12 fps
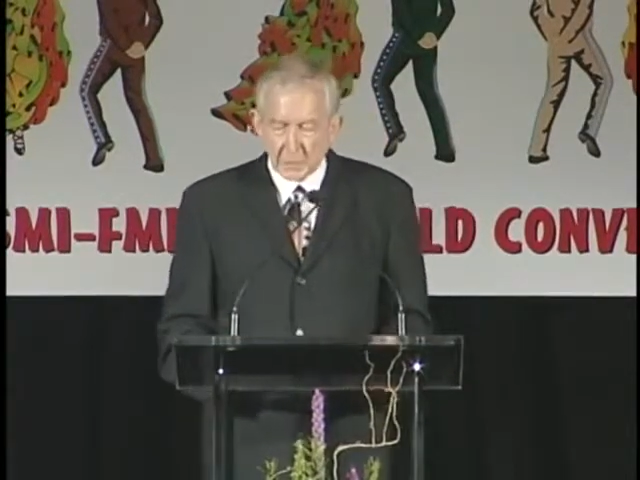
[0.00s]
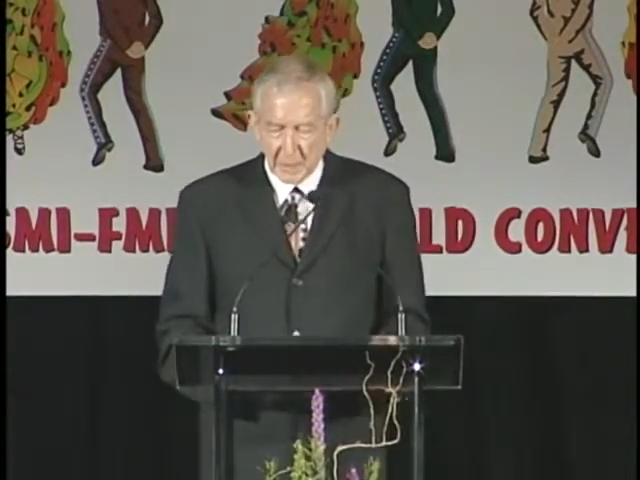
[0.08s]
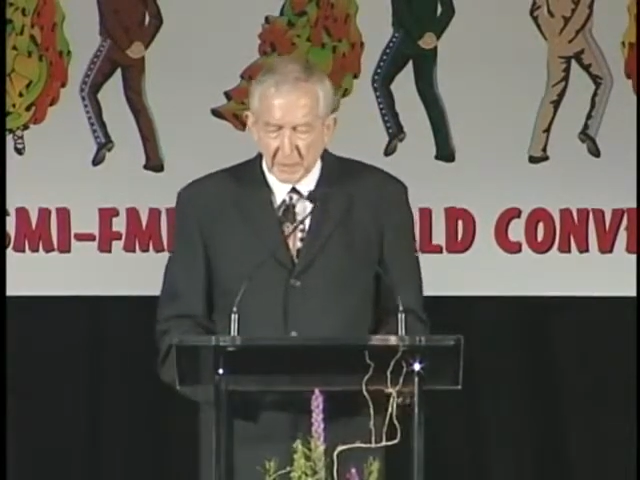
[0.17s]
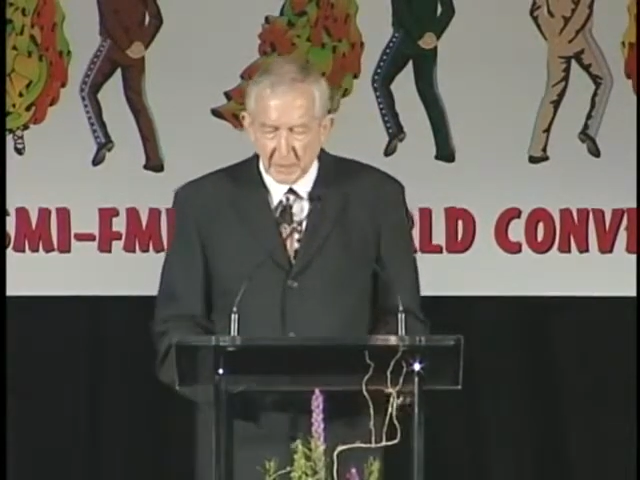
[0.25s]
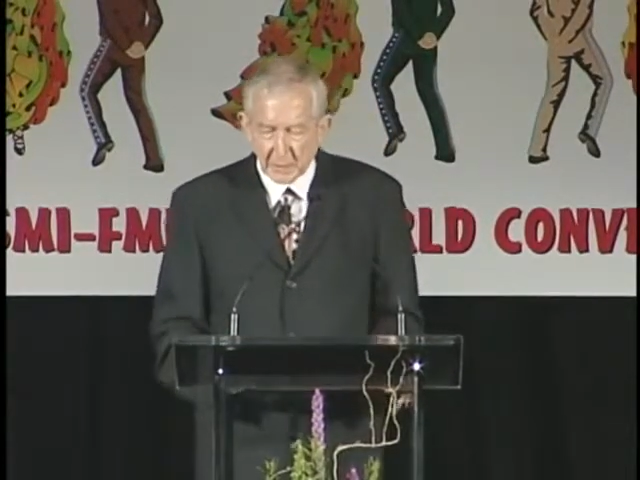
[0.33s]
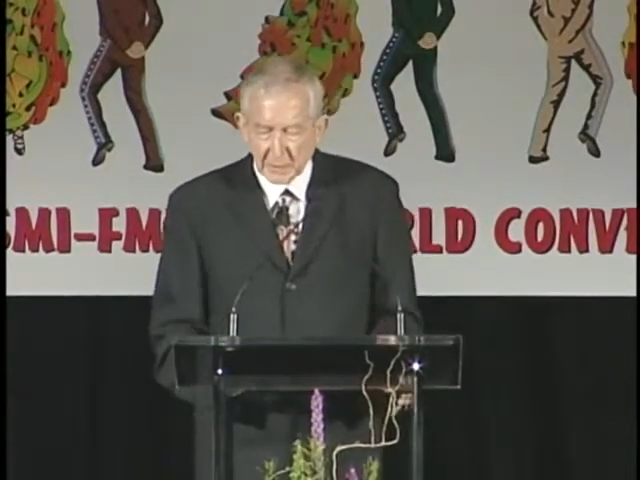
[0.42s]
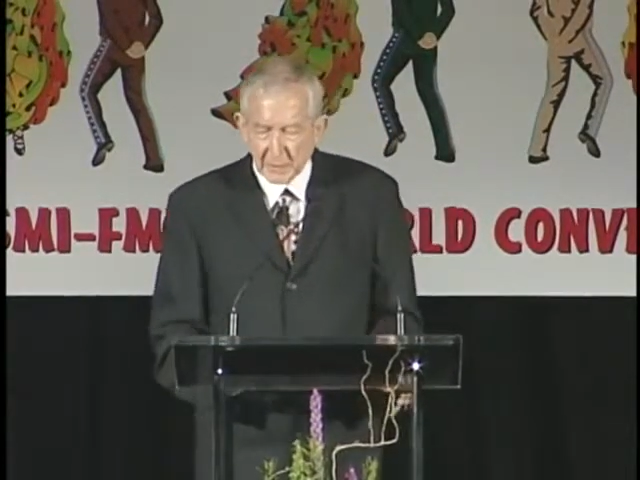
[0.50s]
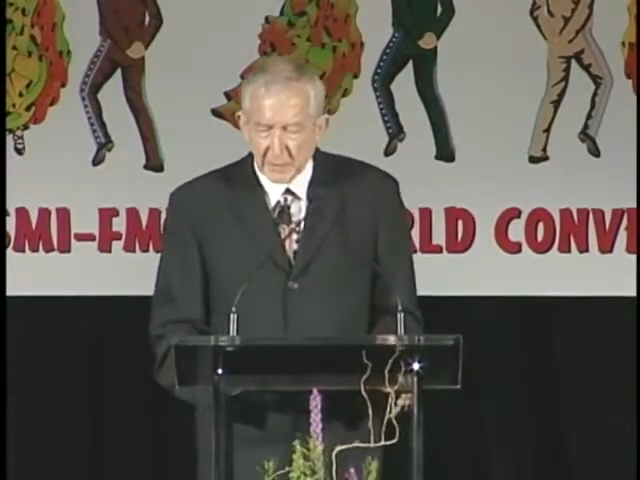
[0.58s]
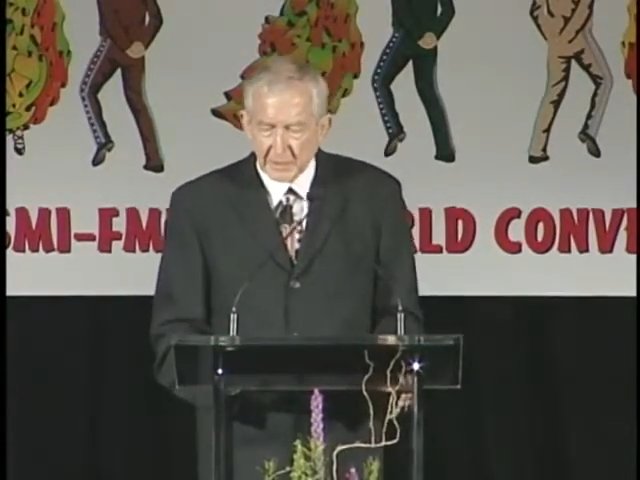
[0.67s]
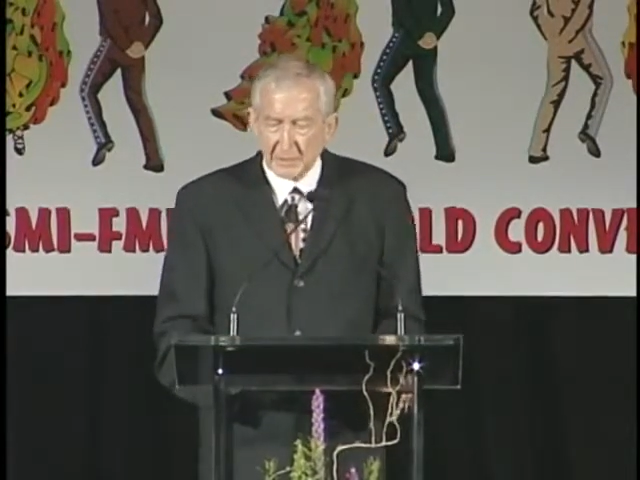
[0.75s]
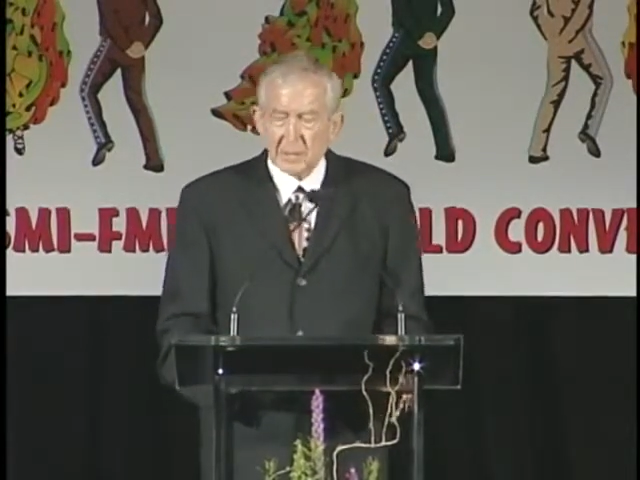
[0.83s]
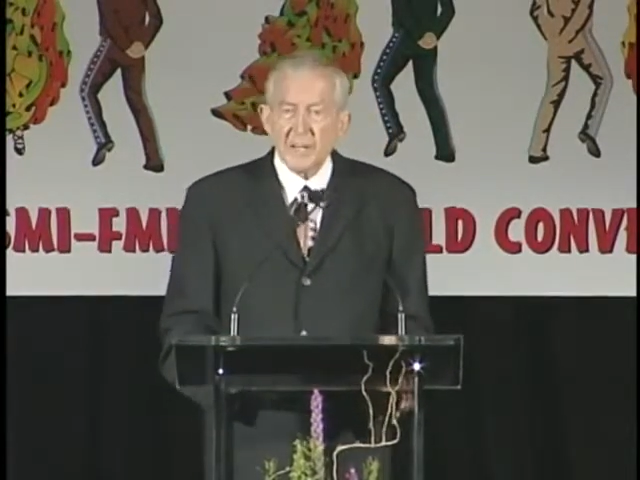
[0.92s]
people
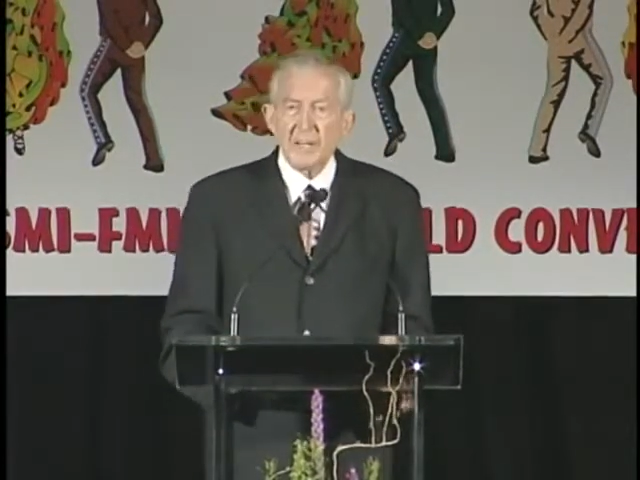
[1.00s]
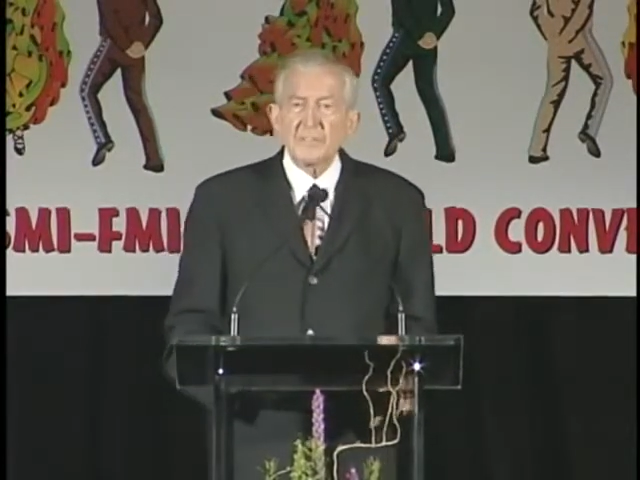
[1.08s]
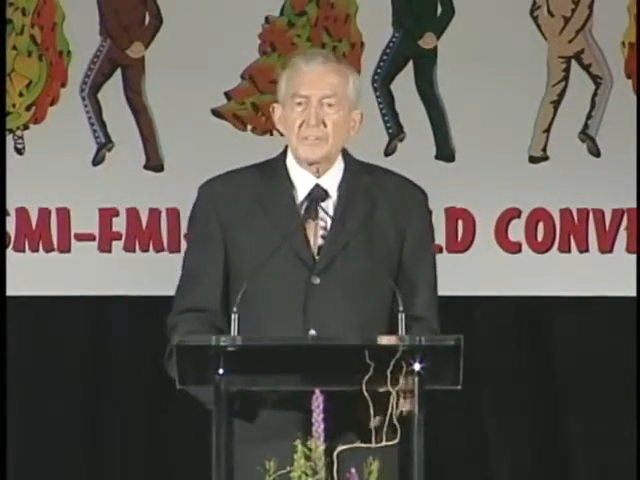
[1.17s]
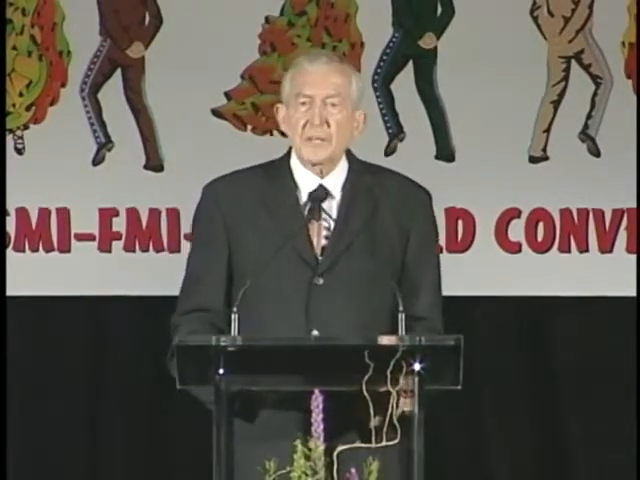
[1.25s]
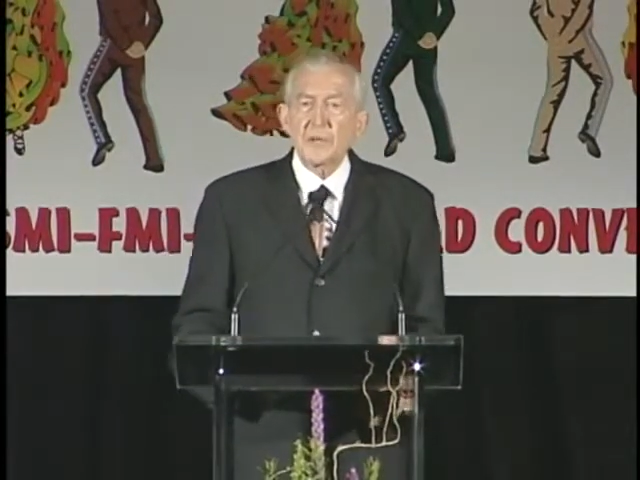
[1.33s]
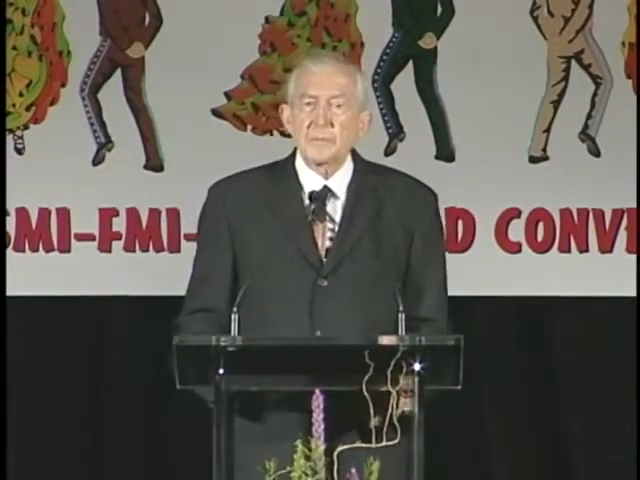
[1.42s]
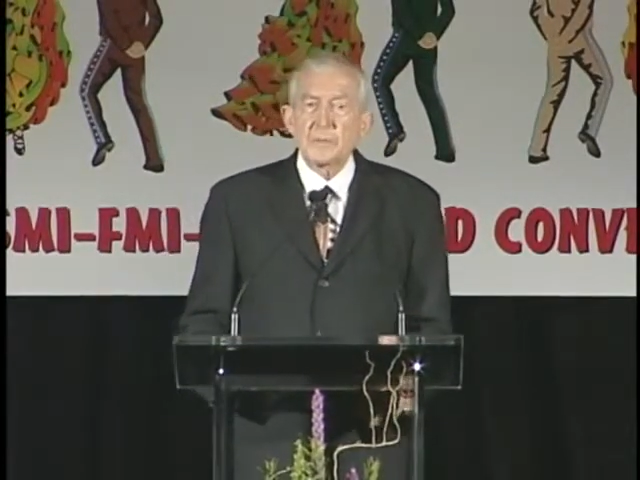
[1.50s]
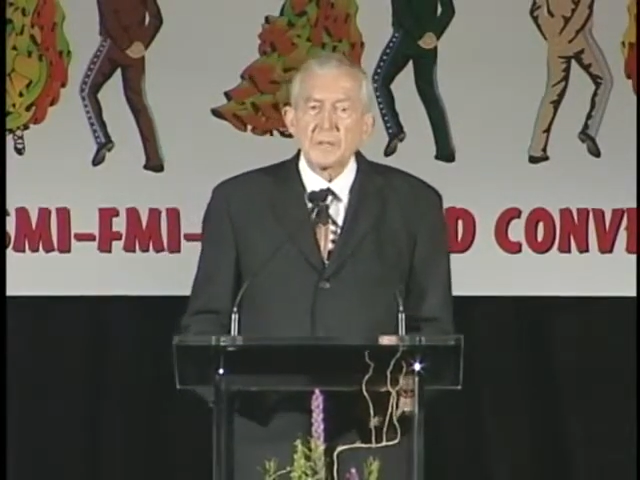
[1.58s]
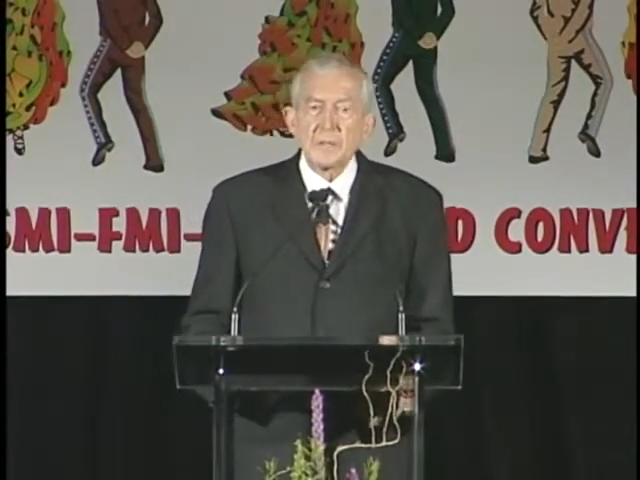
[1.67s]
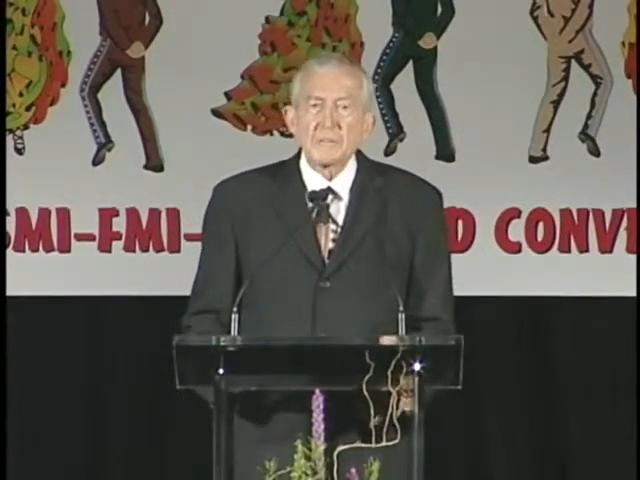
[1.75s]
spend a lifetime